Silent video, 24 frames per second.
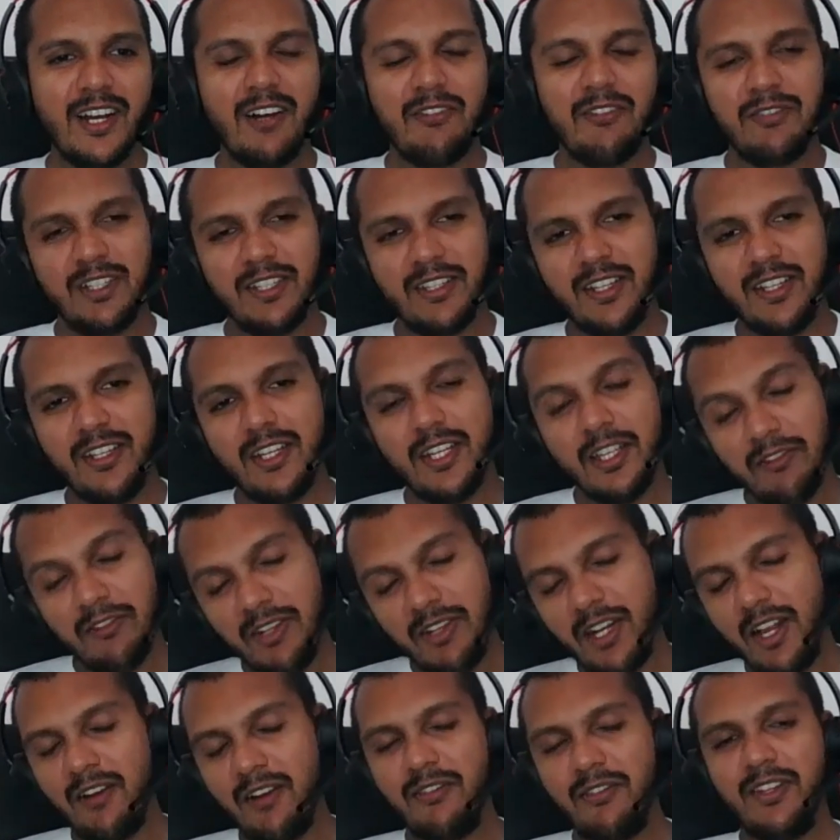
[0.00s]
after that
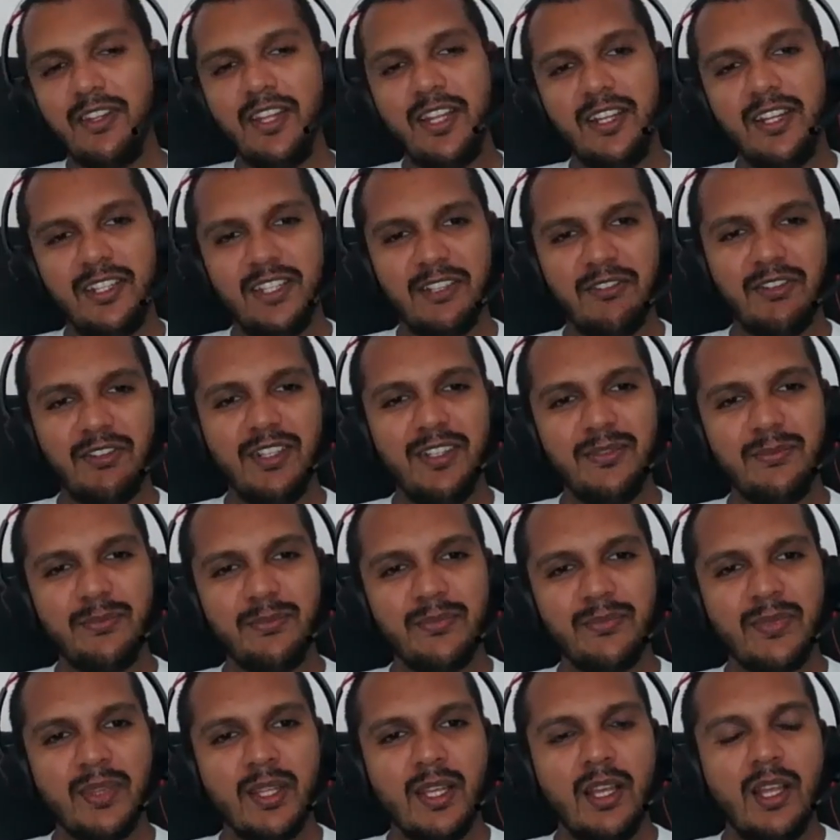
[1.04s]
even after that even
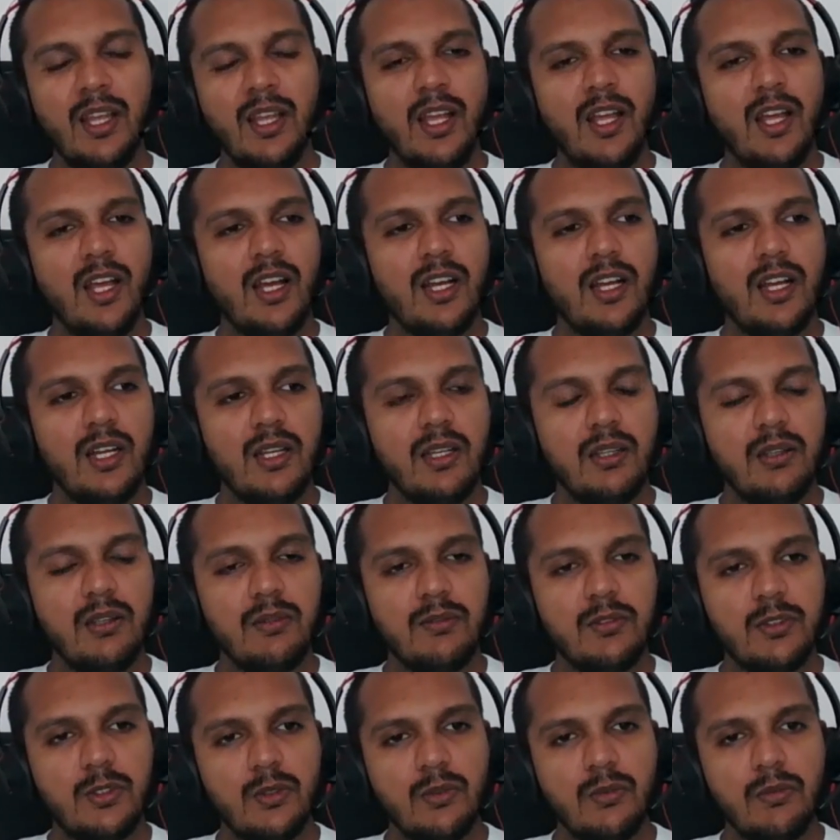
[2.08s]
uh,
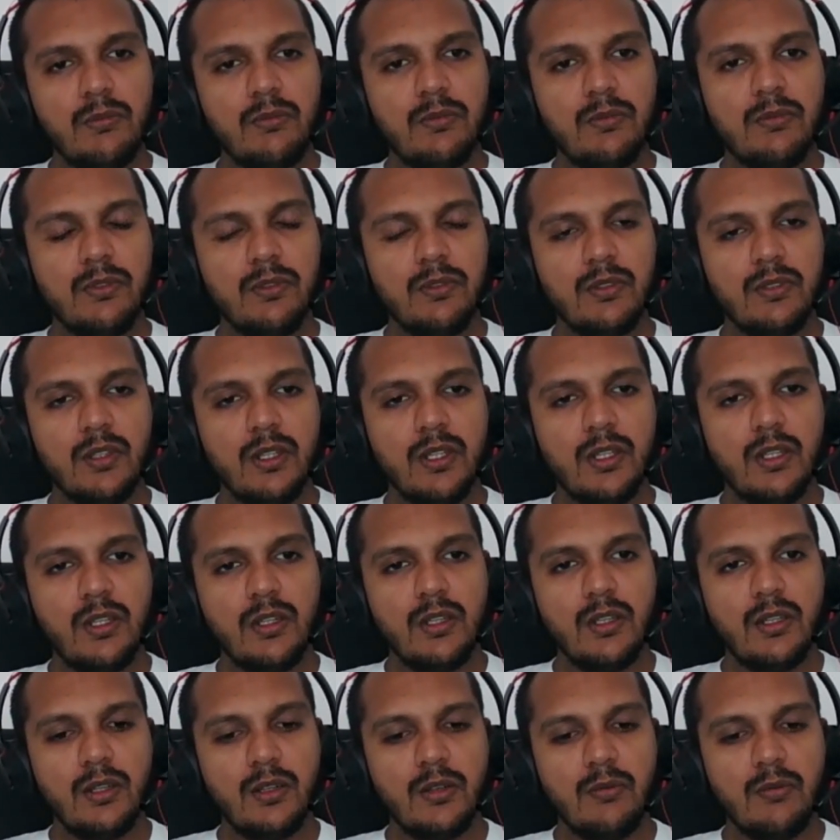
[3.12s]
so
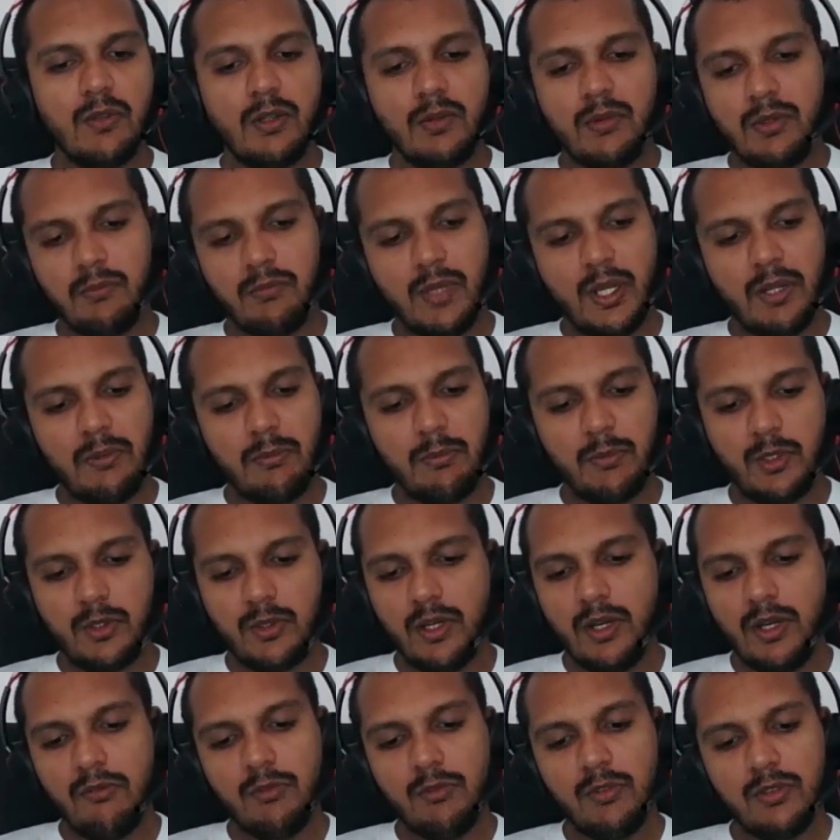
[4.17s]
uh, um, my
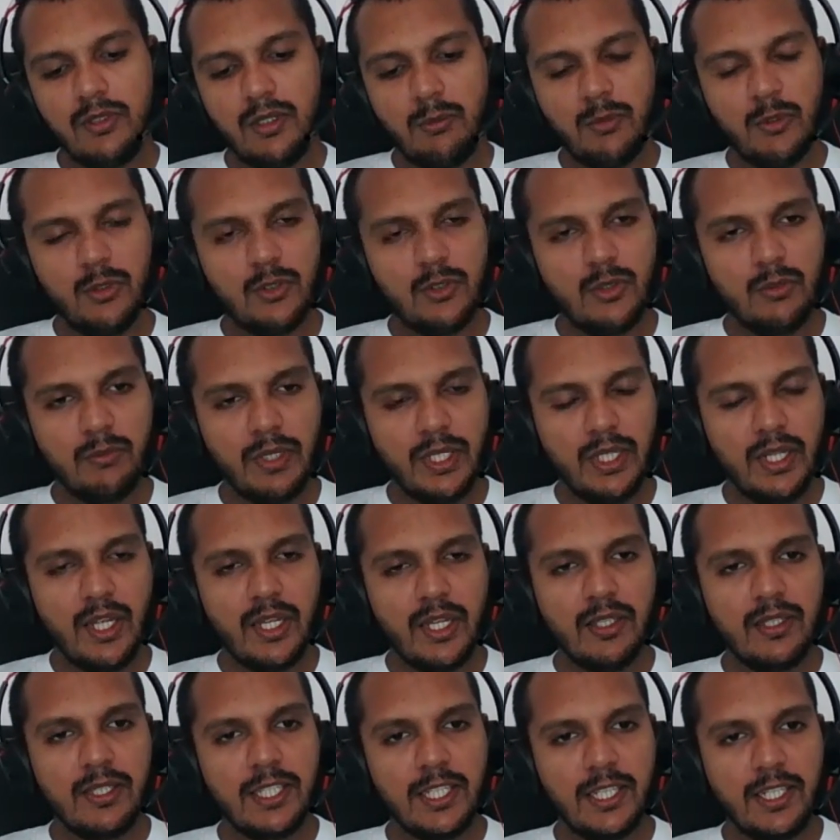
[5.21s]
program was supposed to be
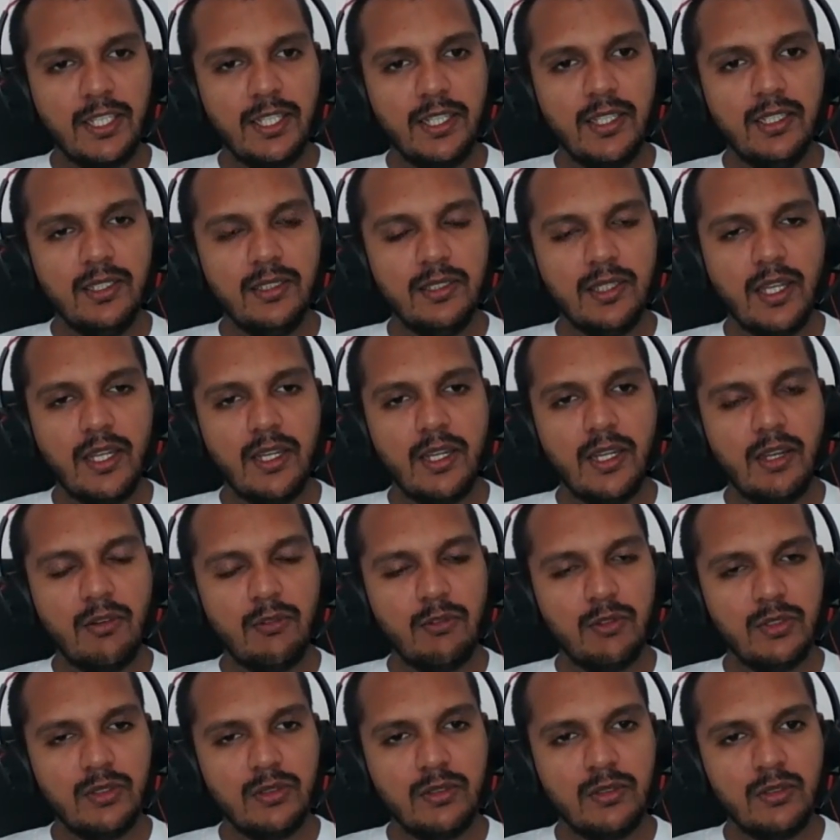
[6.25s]
like three years and i
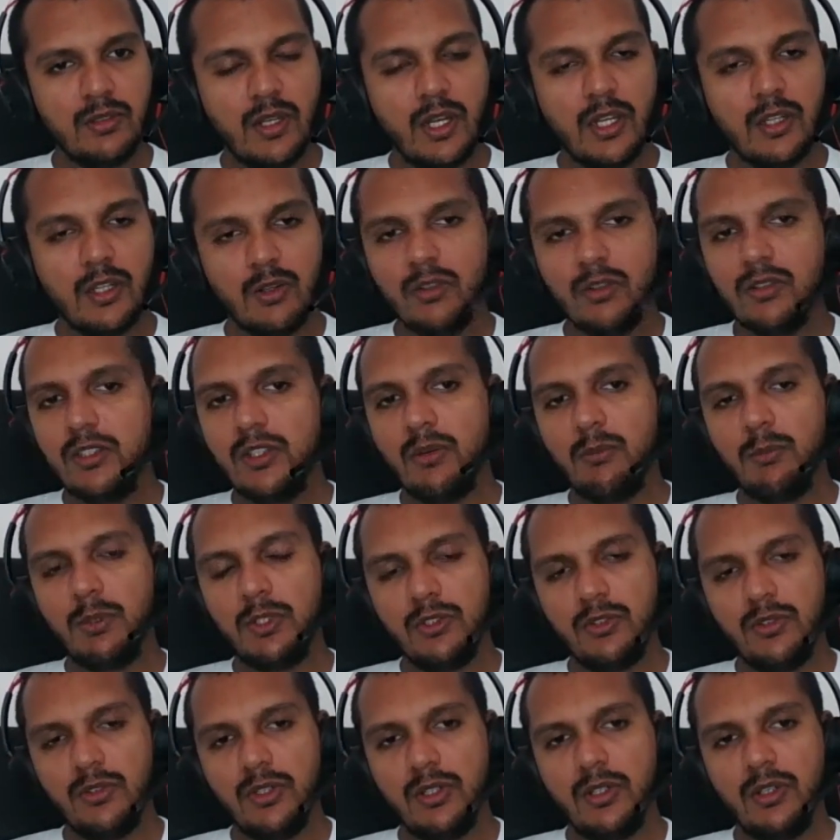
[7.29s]
was i got the
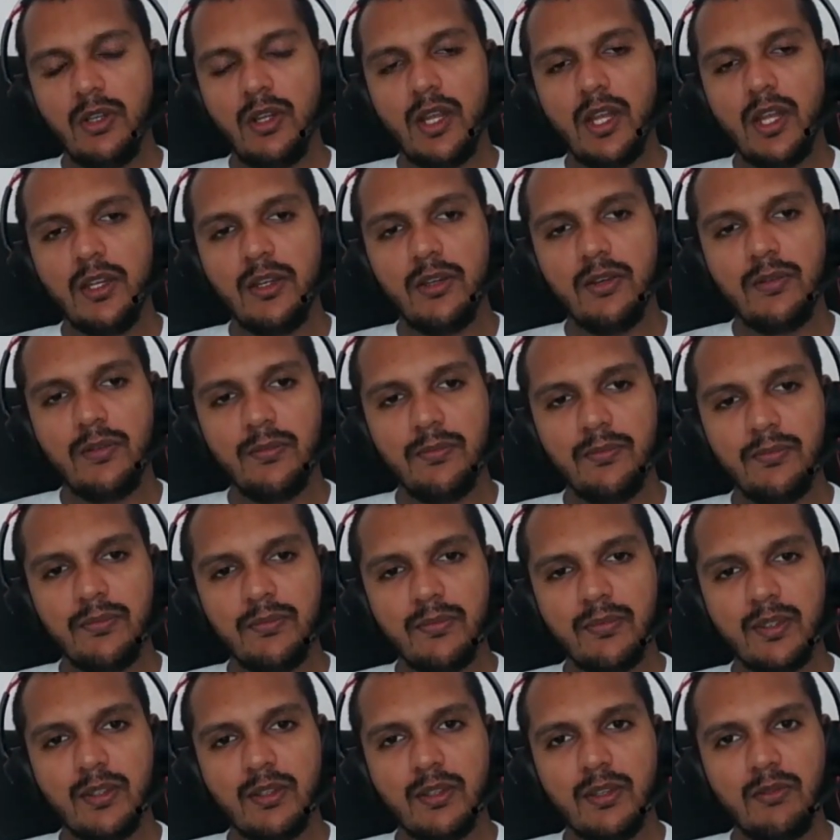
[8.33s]
opportunity and
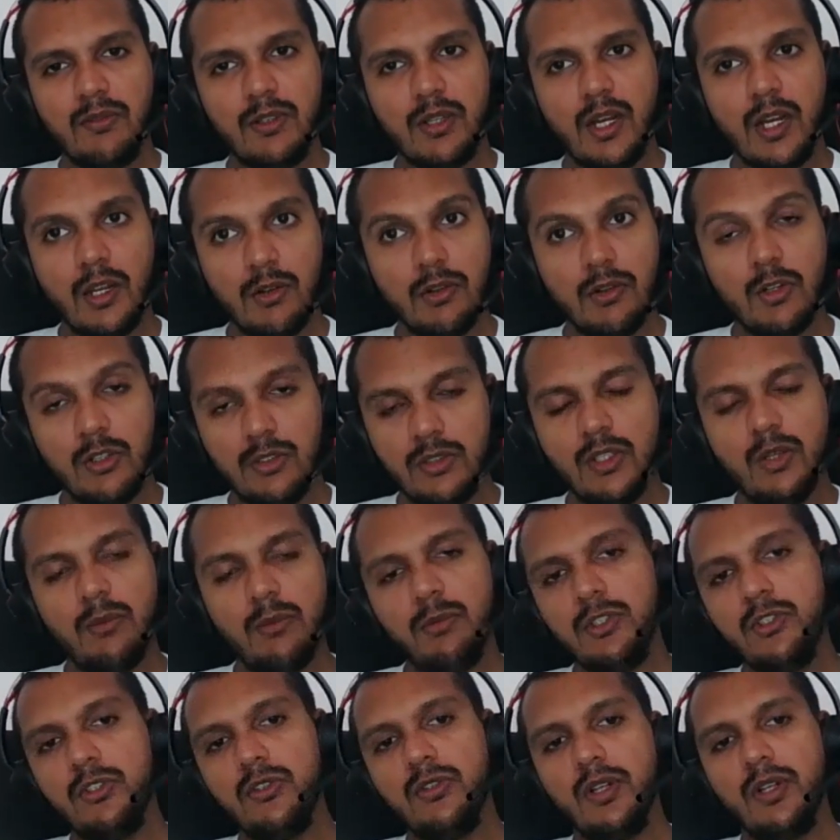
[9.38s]
i got the
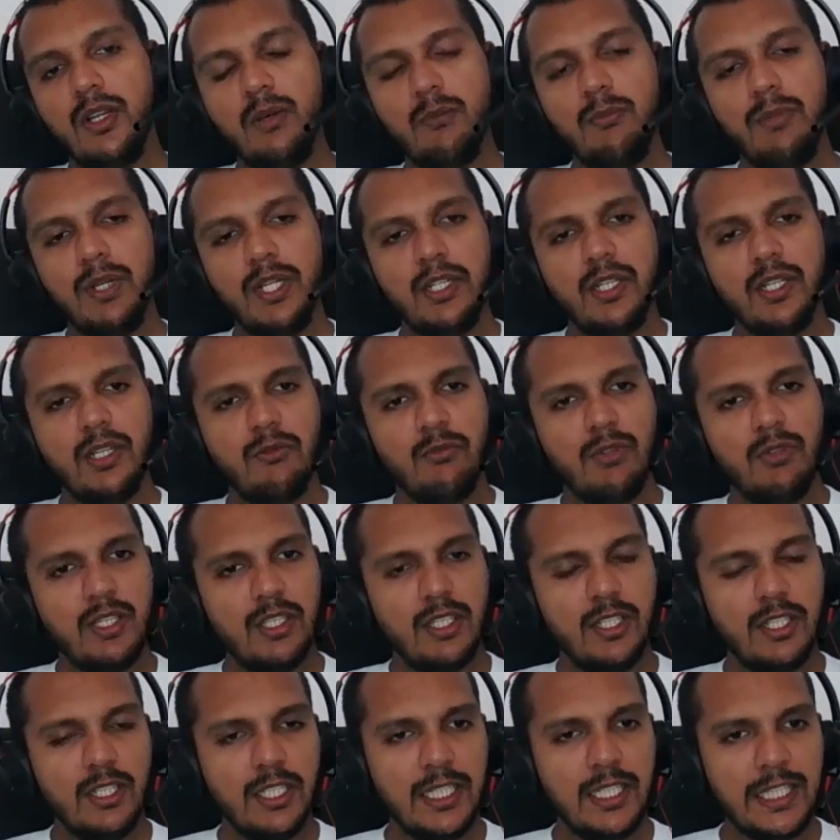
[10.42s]
opportunity to complete in
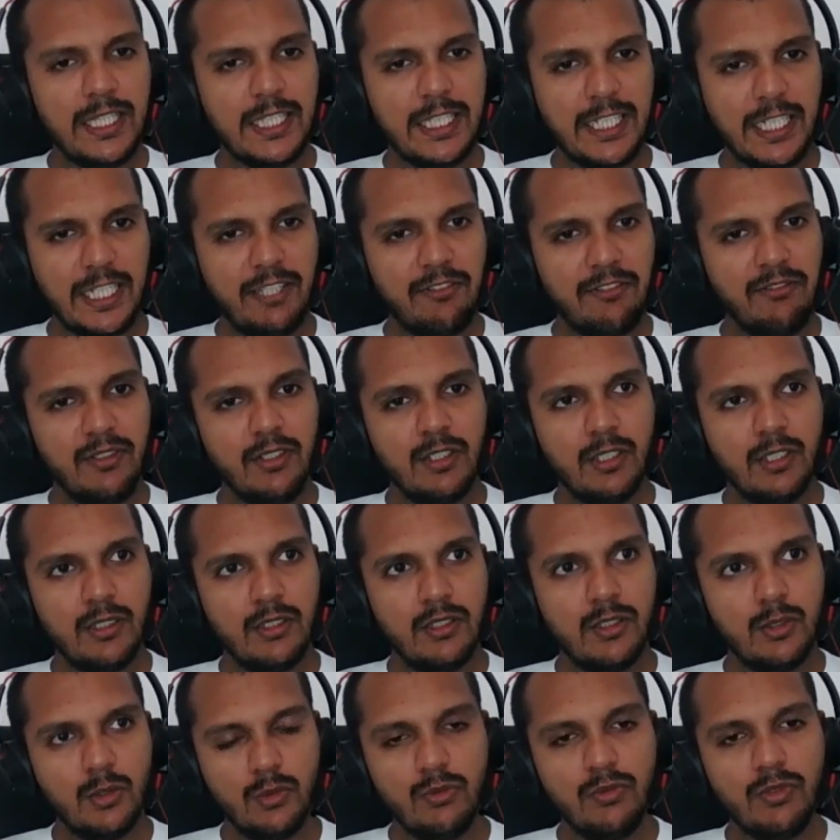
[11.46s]
within three uh,
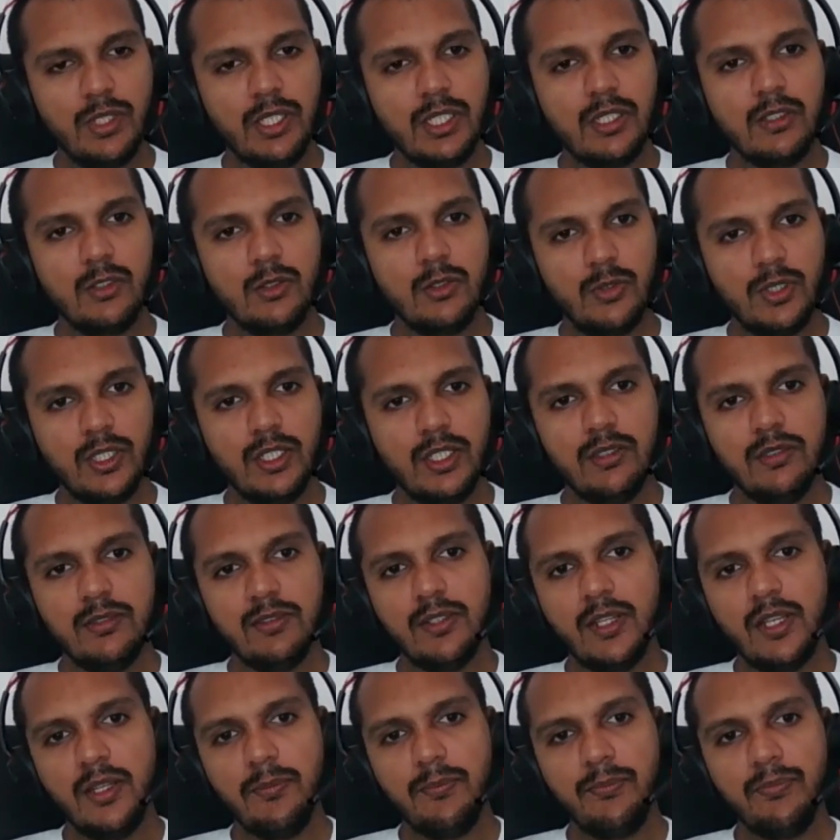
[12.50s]
two two years
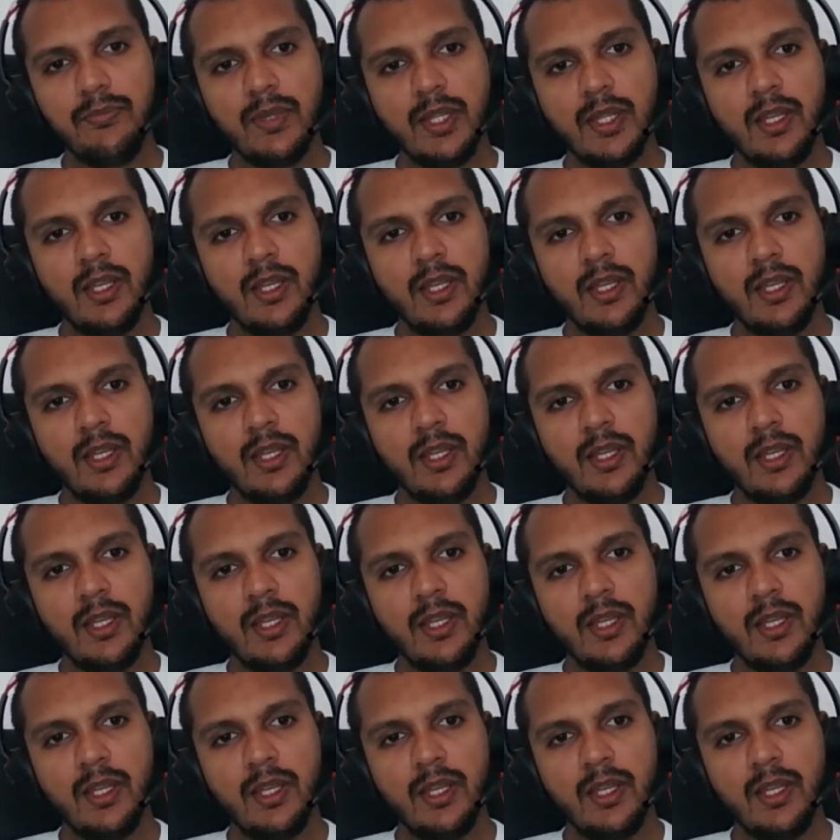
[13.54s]
time